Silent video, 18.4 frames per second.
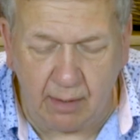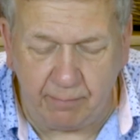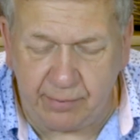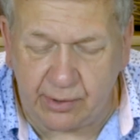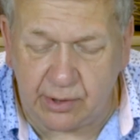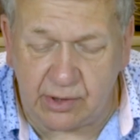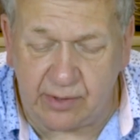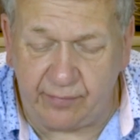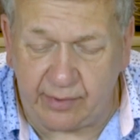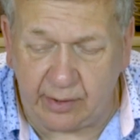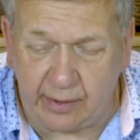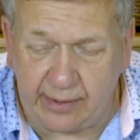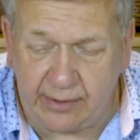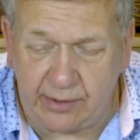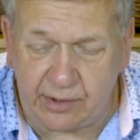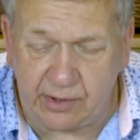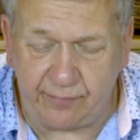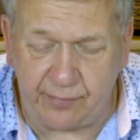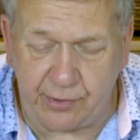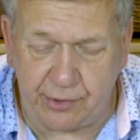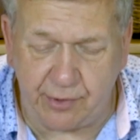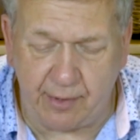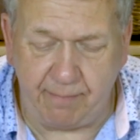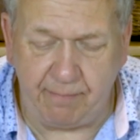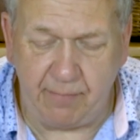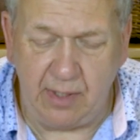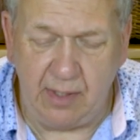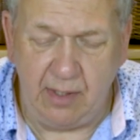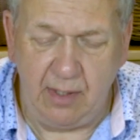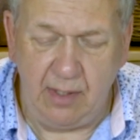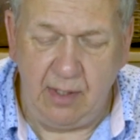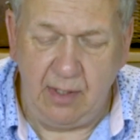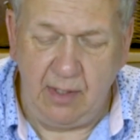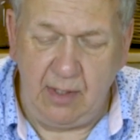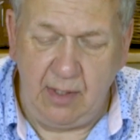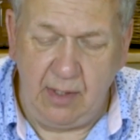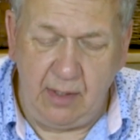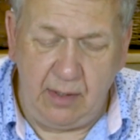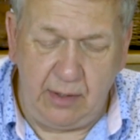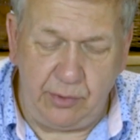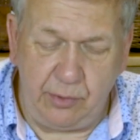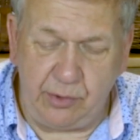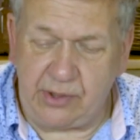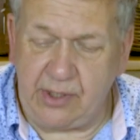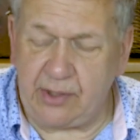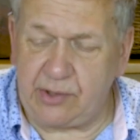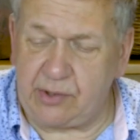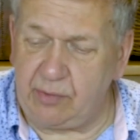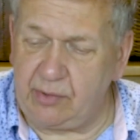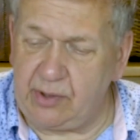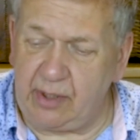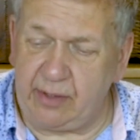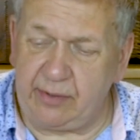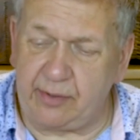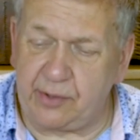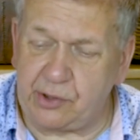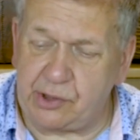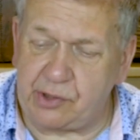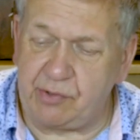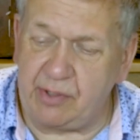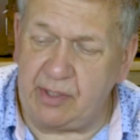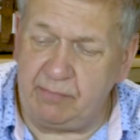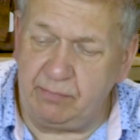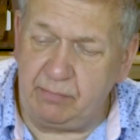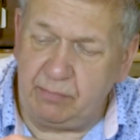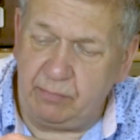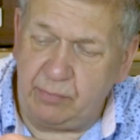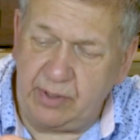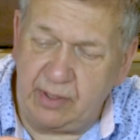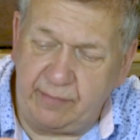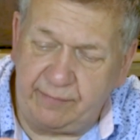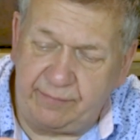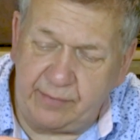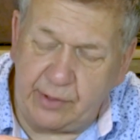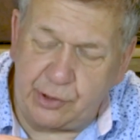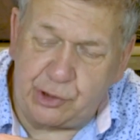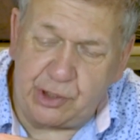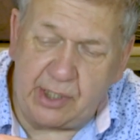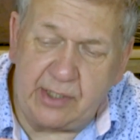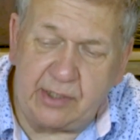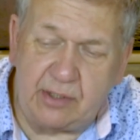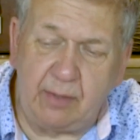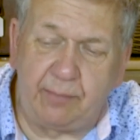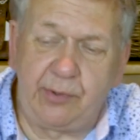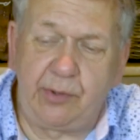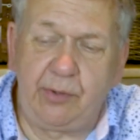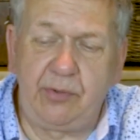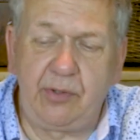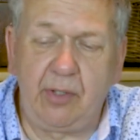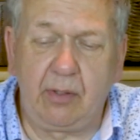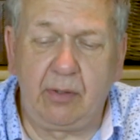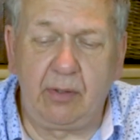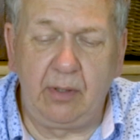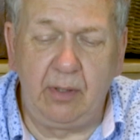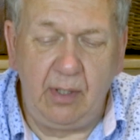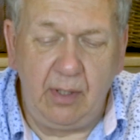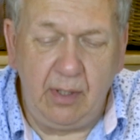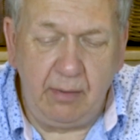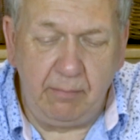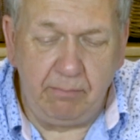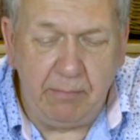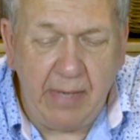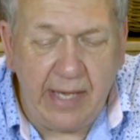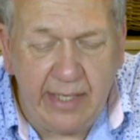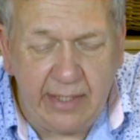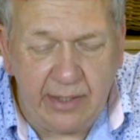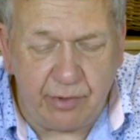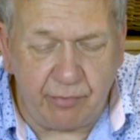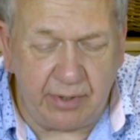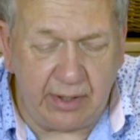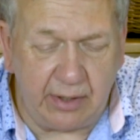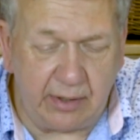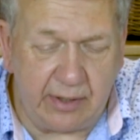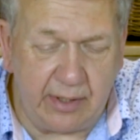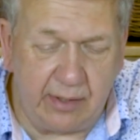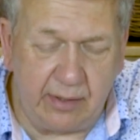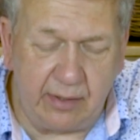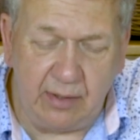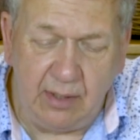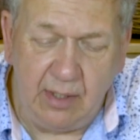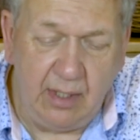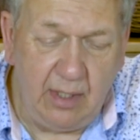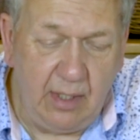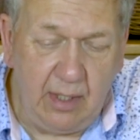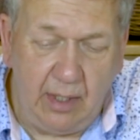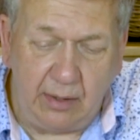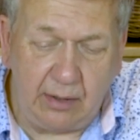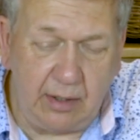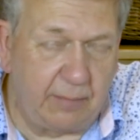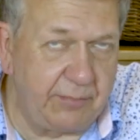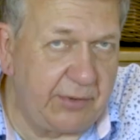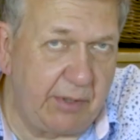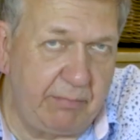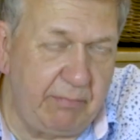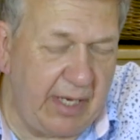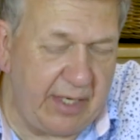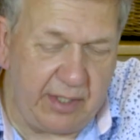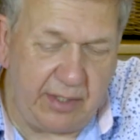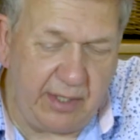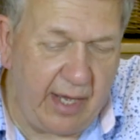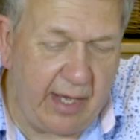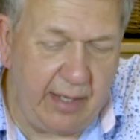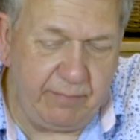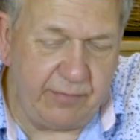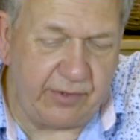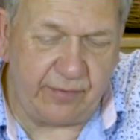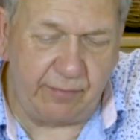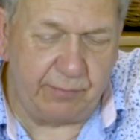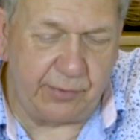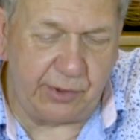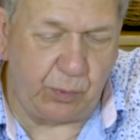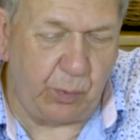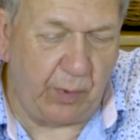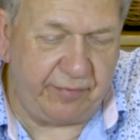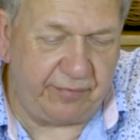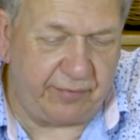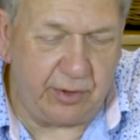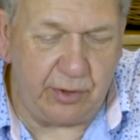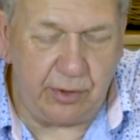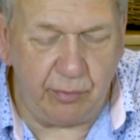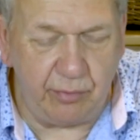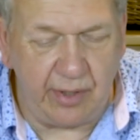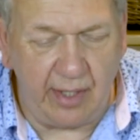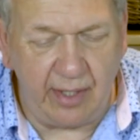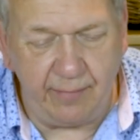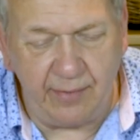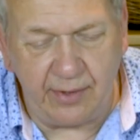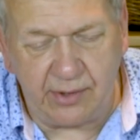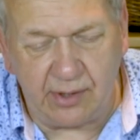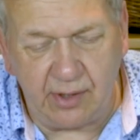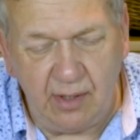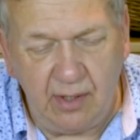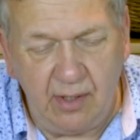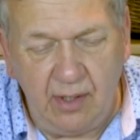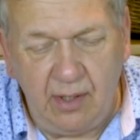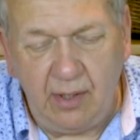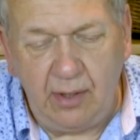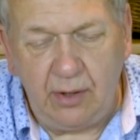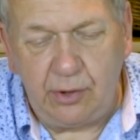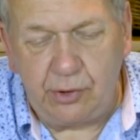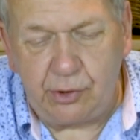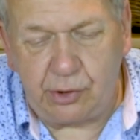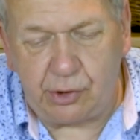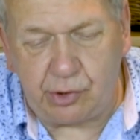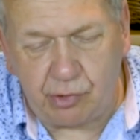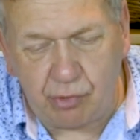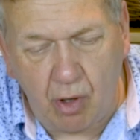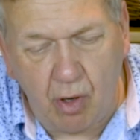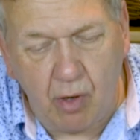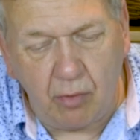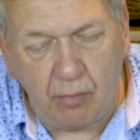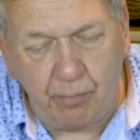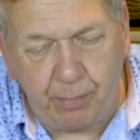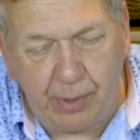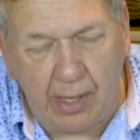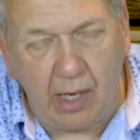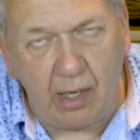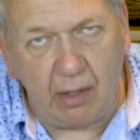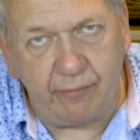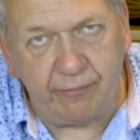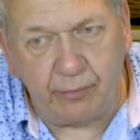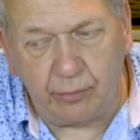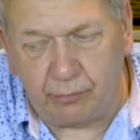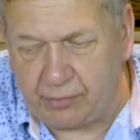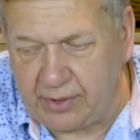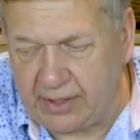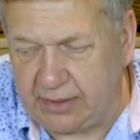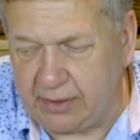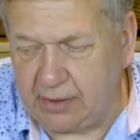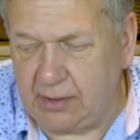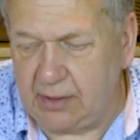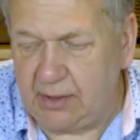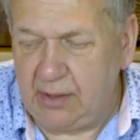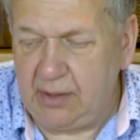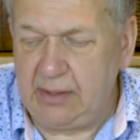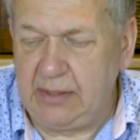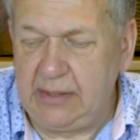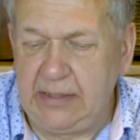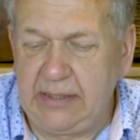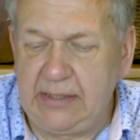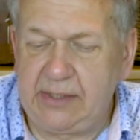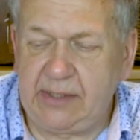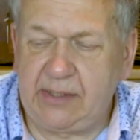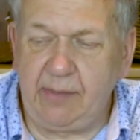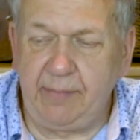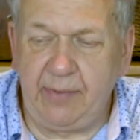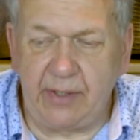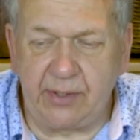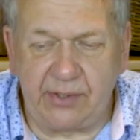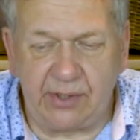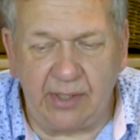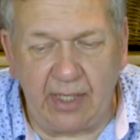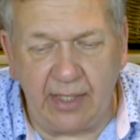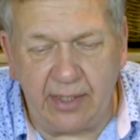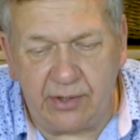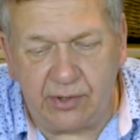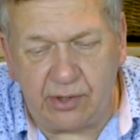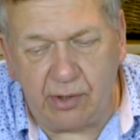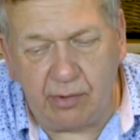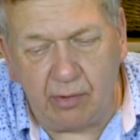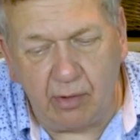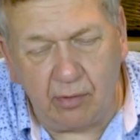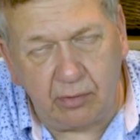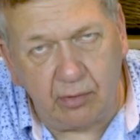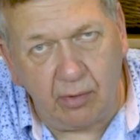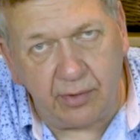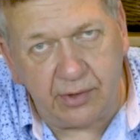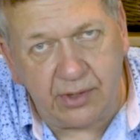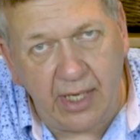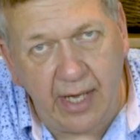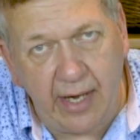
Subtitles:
because of the lightness of the drum. You take to the other extreme, we have a J.W. Young made reel here. Comes in many names, from Swift to you name it. Strong, powerful reel, similar size to your Allcock